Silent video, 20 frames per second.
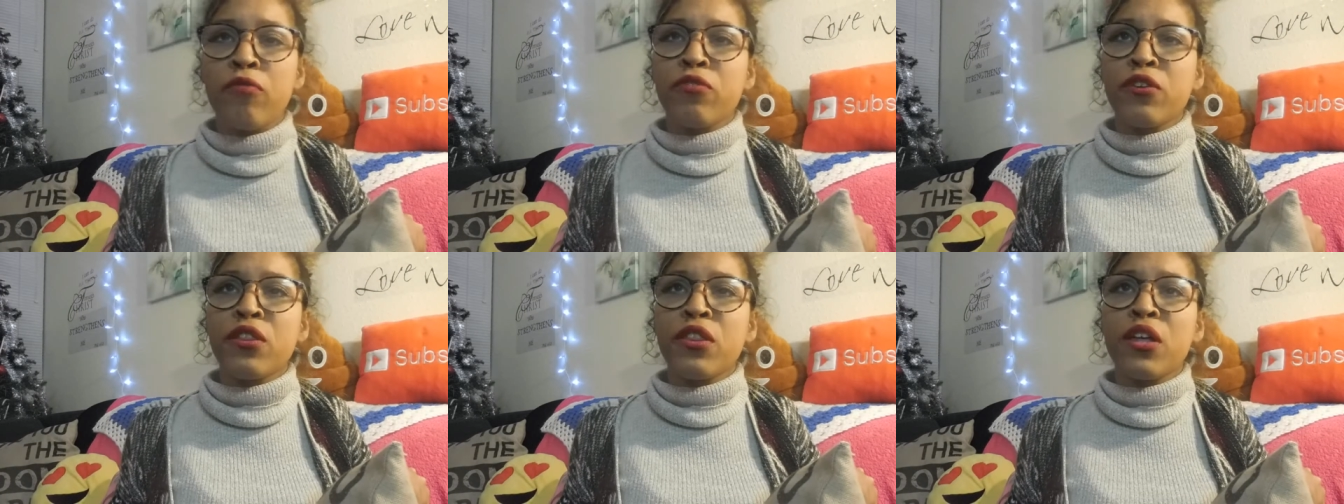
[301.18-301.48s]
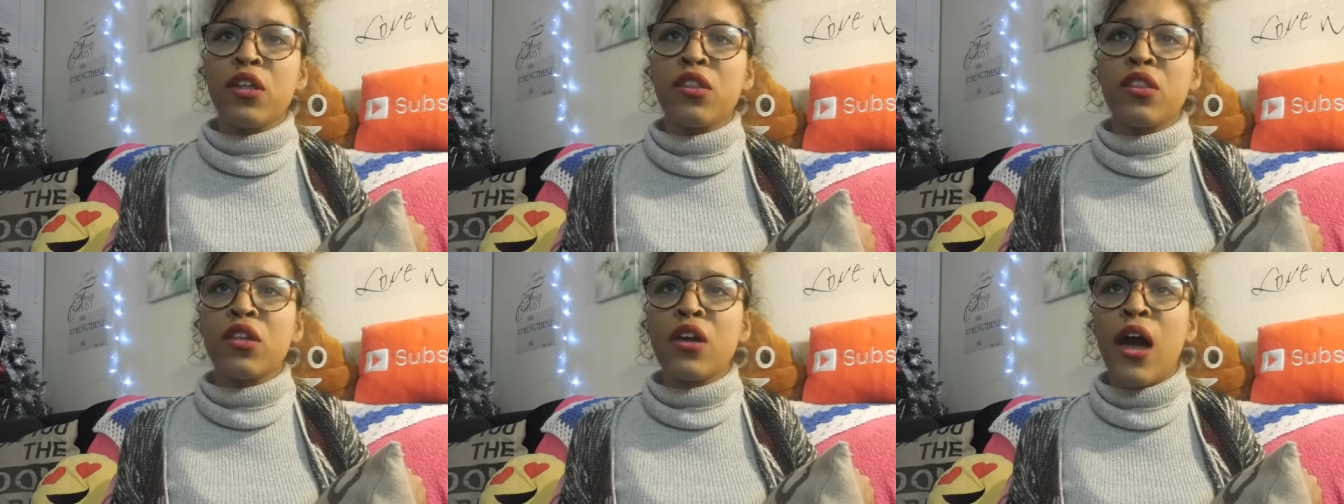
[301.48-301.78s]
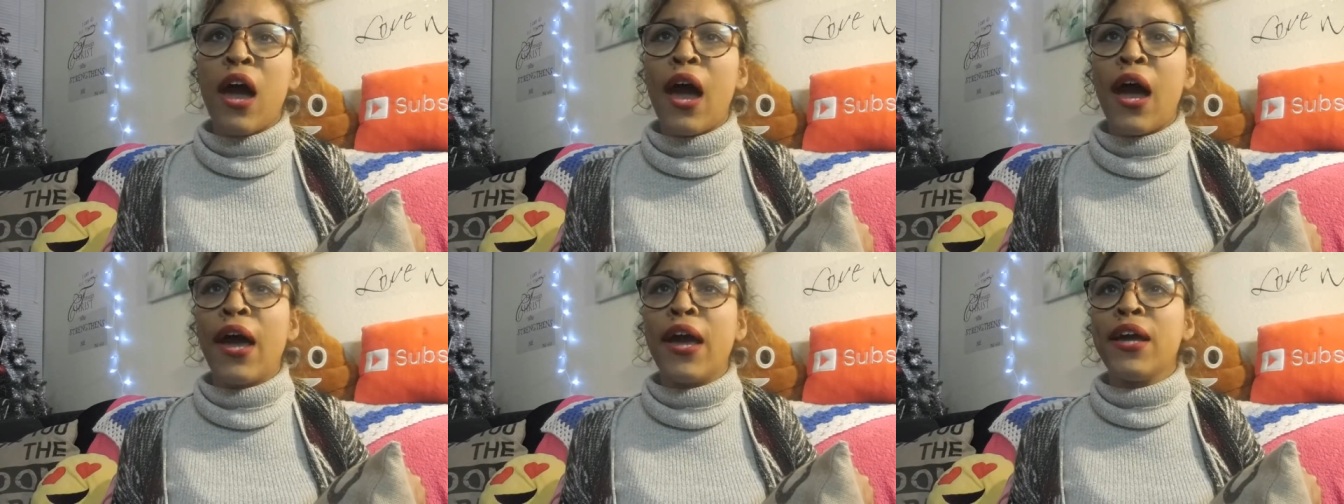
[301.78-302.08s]
for this
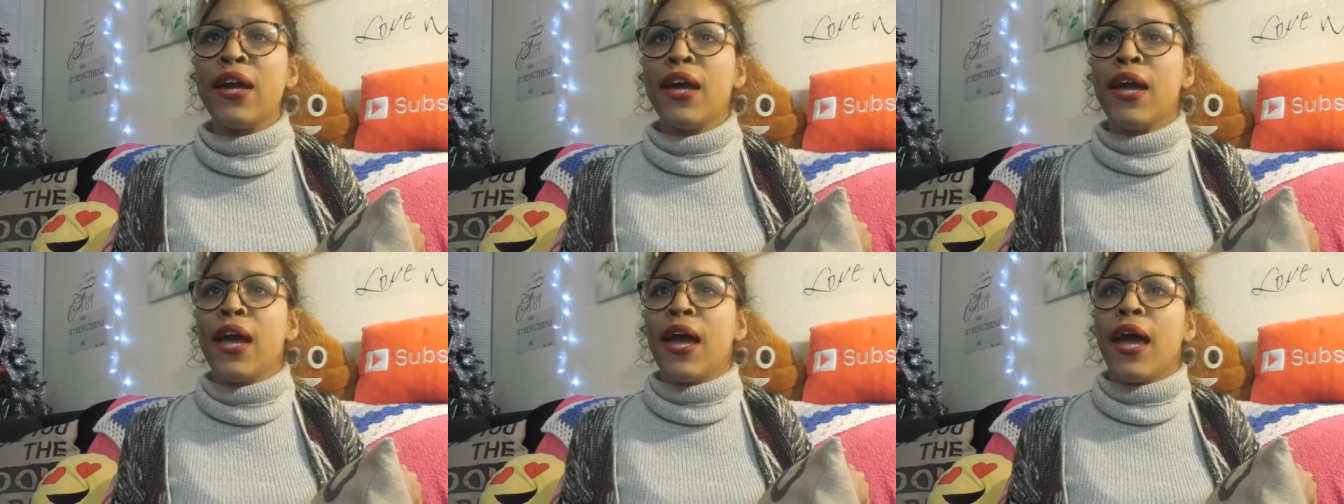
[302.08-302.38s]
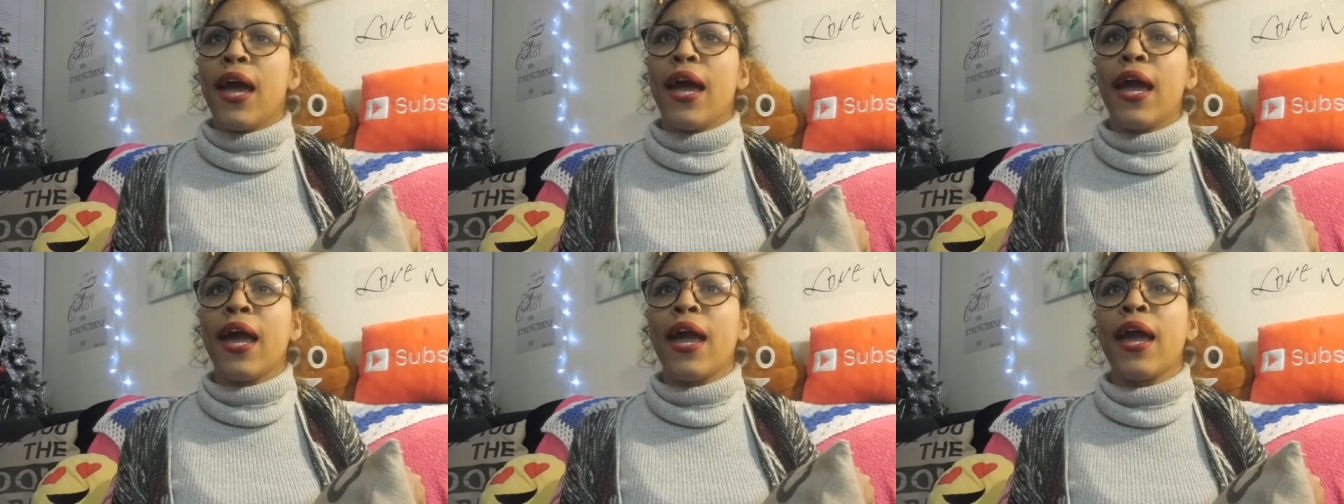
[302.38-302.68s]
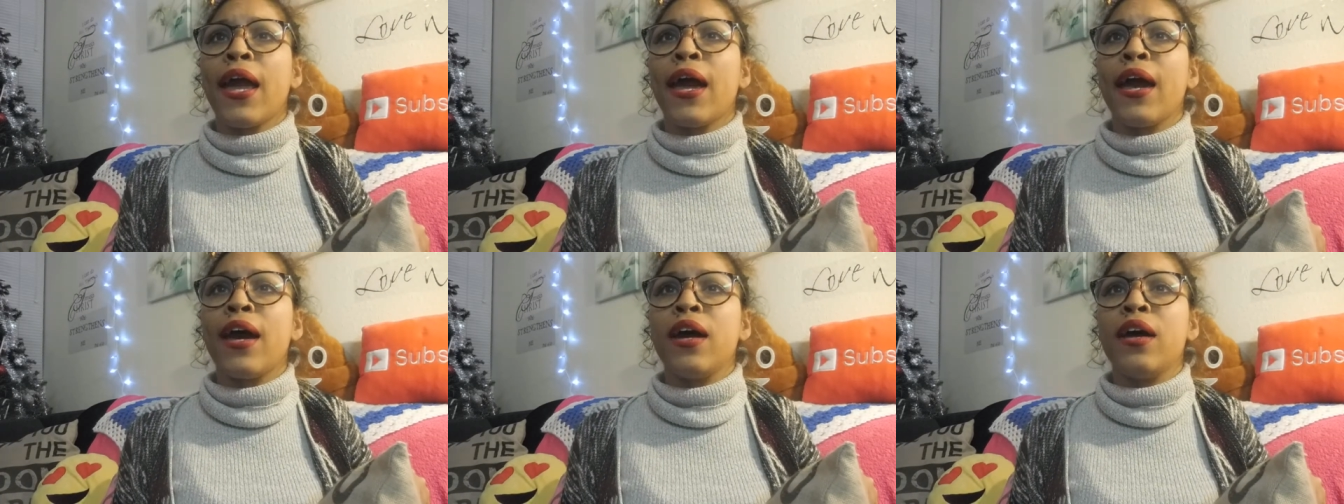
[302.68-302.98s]
guy
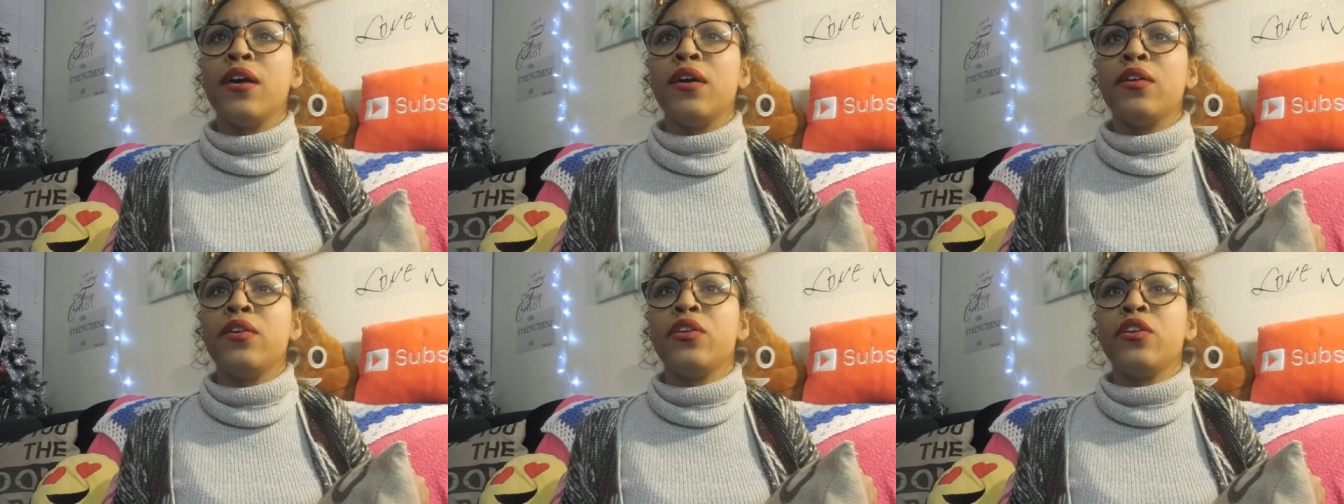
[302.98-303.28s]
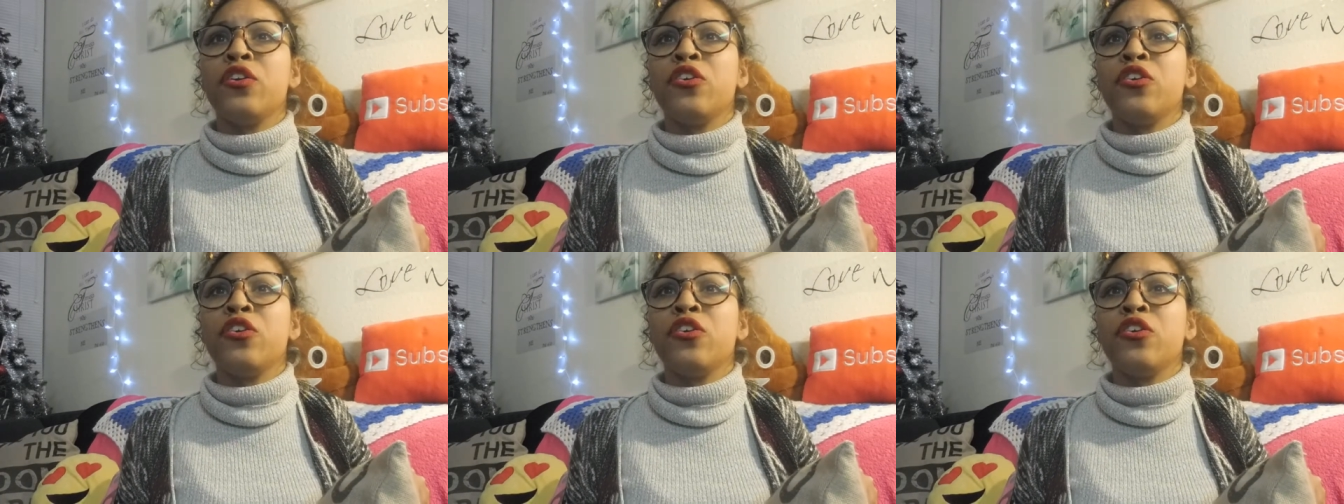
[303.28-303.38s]
and